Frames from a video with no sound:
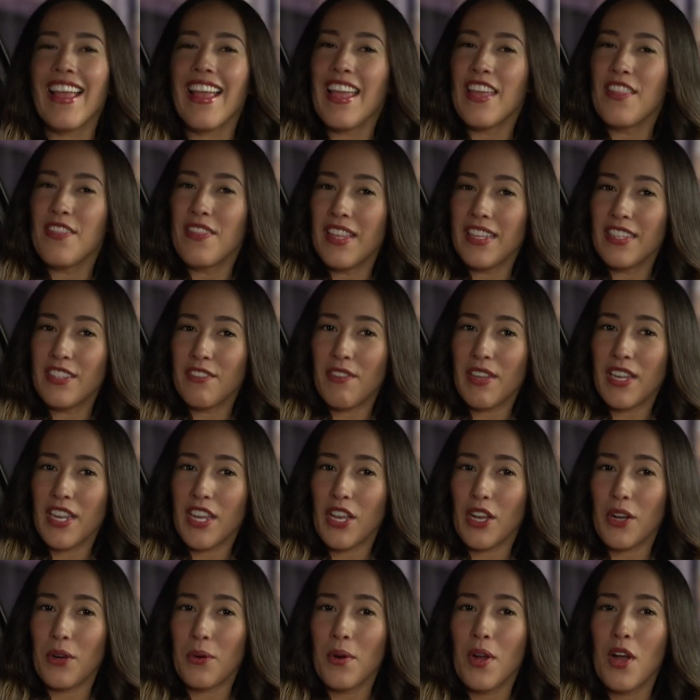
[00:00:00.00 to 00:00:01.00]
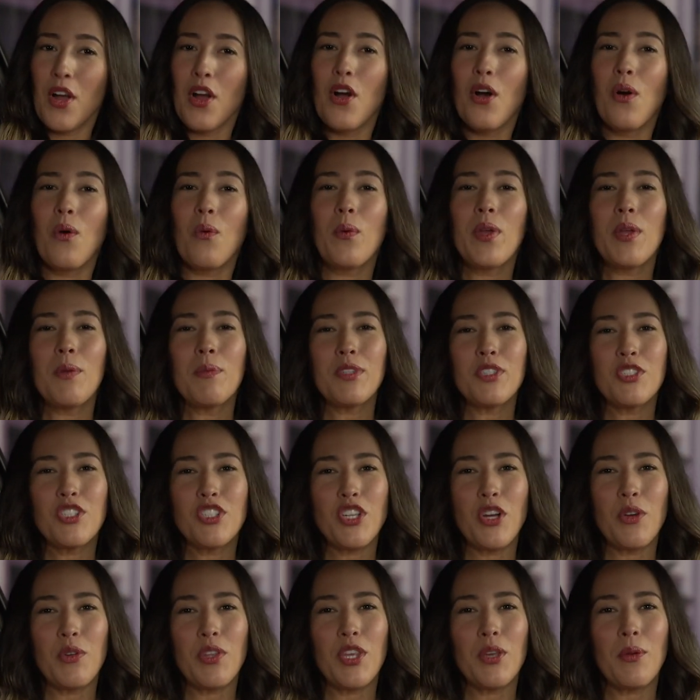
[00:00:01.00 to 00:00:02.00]
In this video, we will
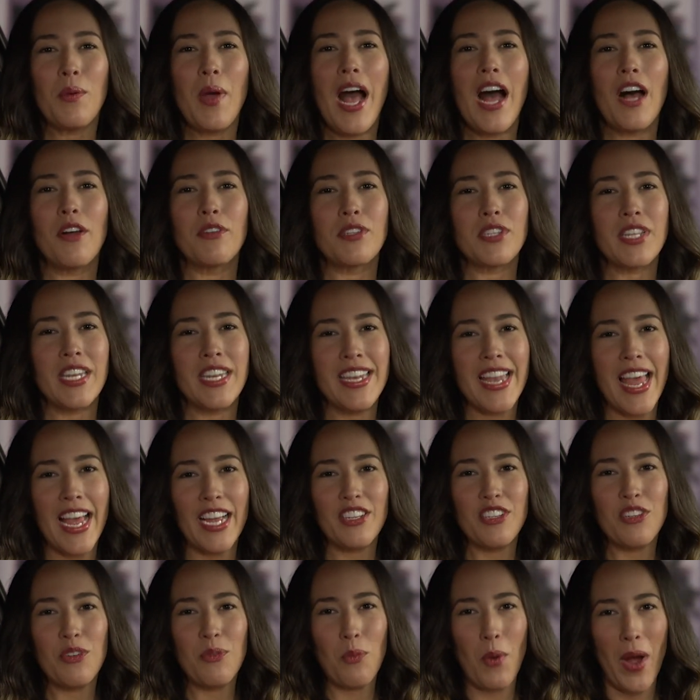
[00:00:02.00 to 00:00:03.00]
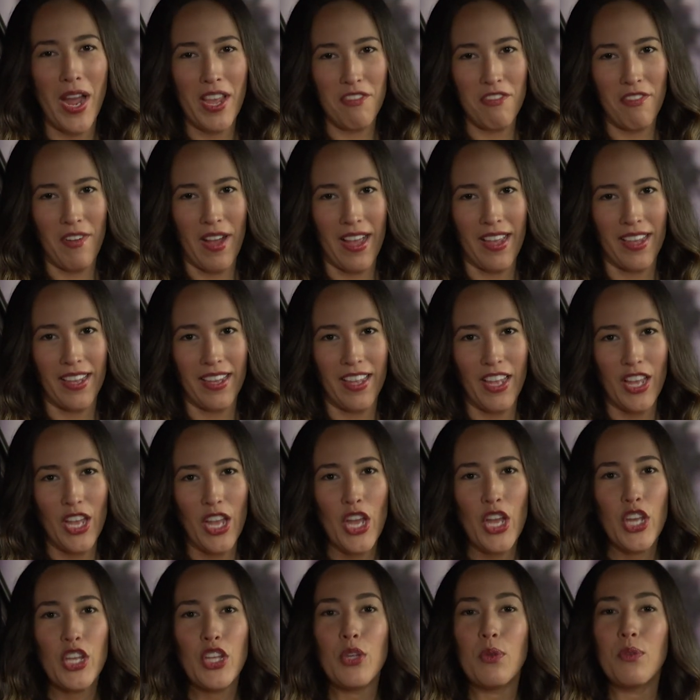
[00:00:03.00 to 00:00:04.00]
show you how to connect to Wi-Fi
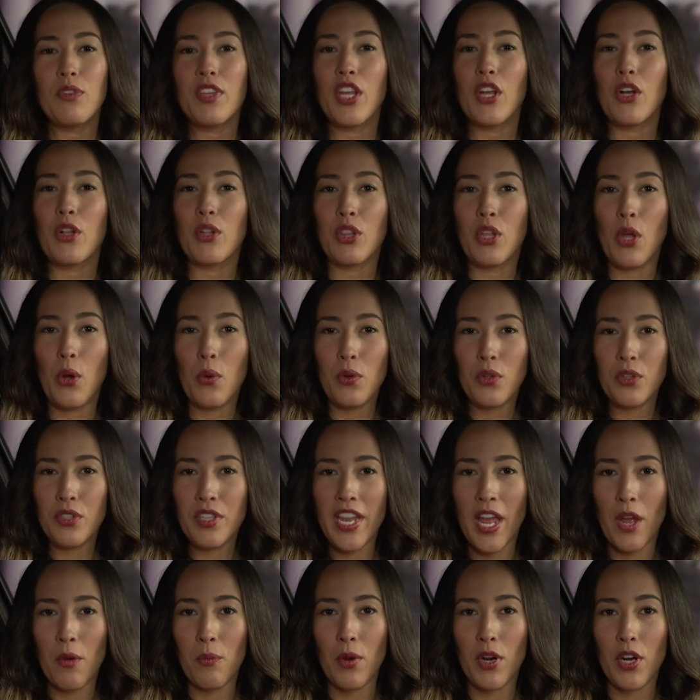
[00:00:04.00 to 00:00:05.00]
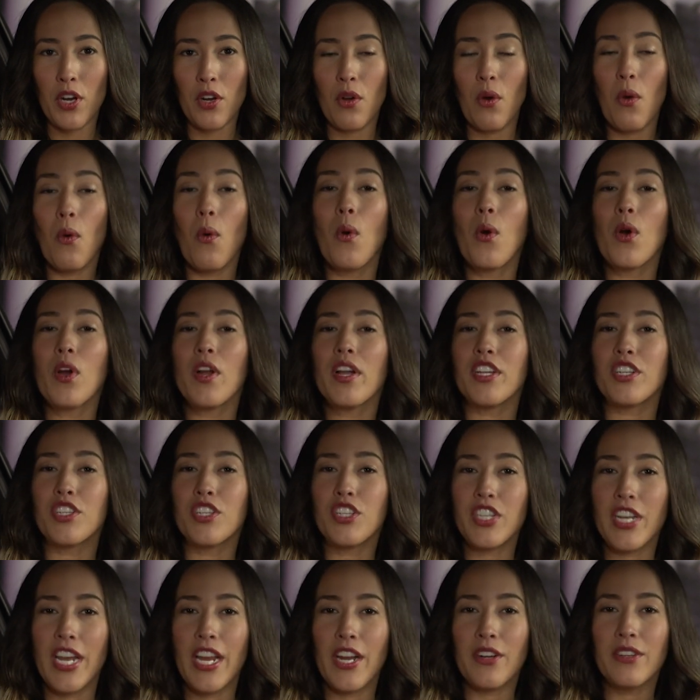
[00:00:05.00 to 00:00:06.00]
using a local network or a
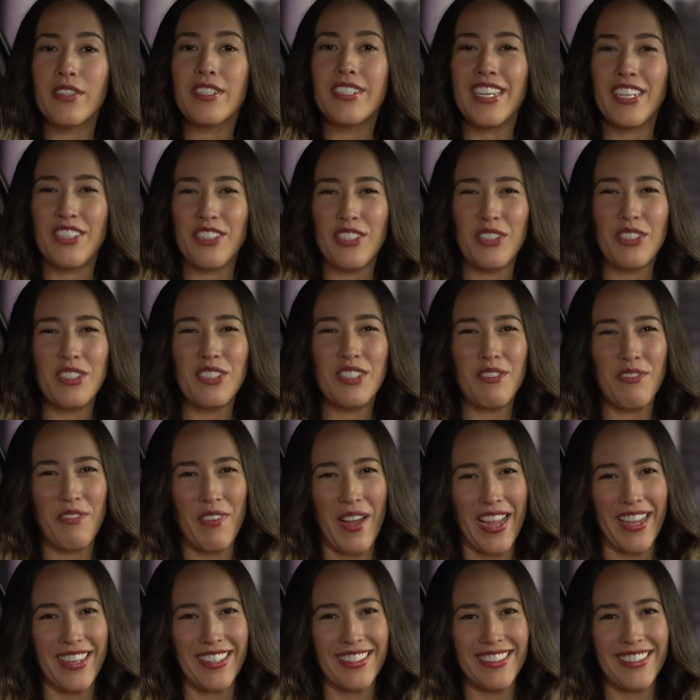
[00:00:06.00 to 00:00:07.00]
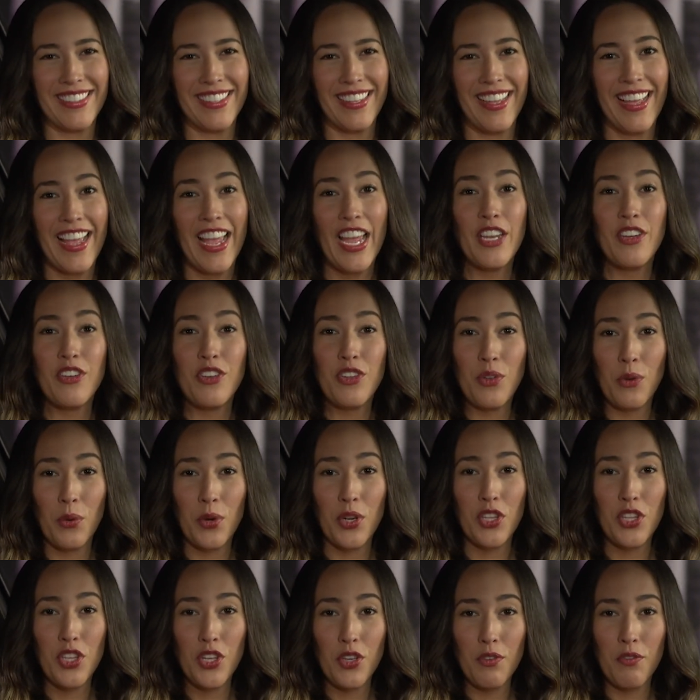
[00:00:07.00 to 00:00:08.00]
shared digital device and
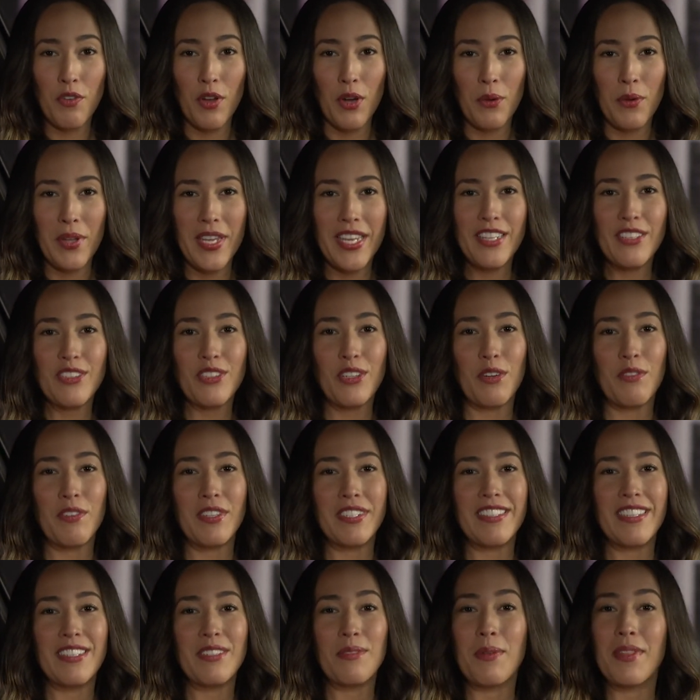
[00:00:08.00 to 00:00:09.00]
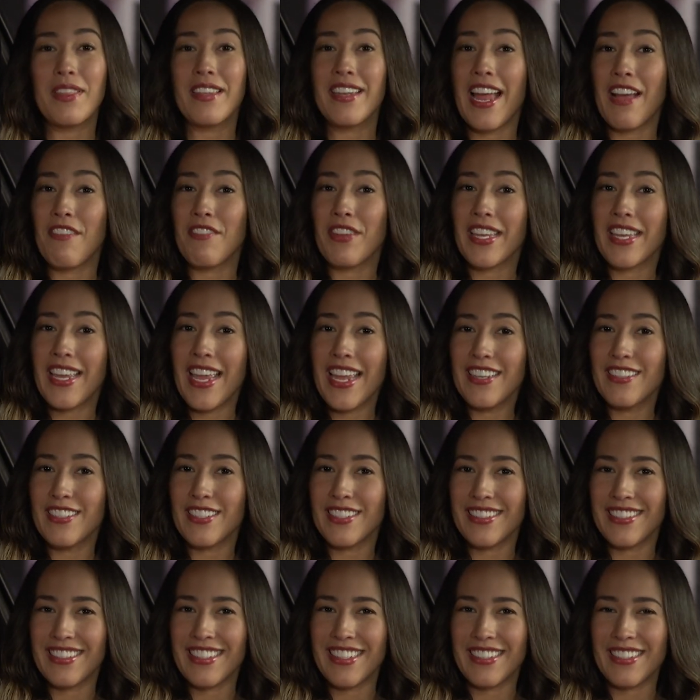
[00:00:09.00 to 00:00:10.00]
your UVO e-services with
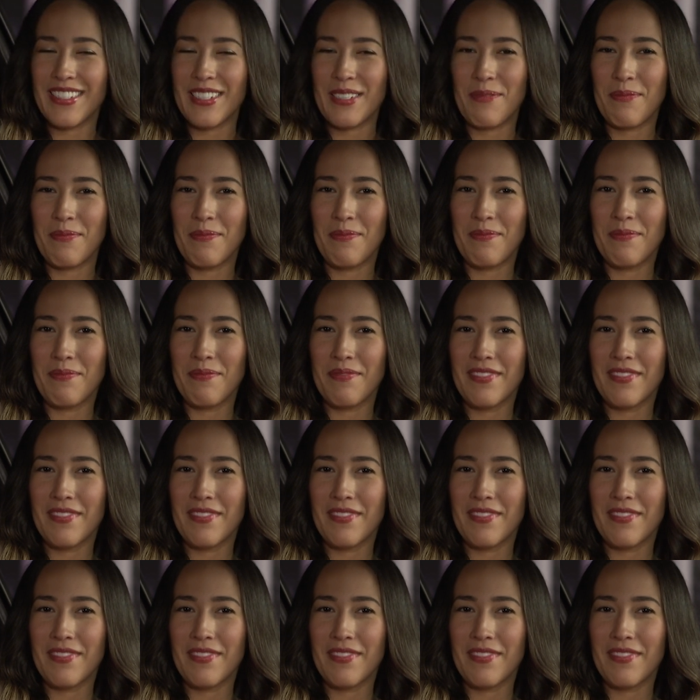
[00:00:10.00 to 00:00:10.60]
navigation system.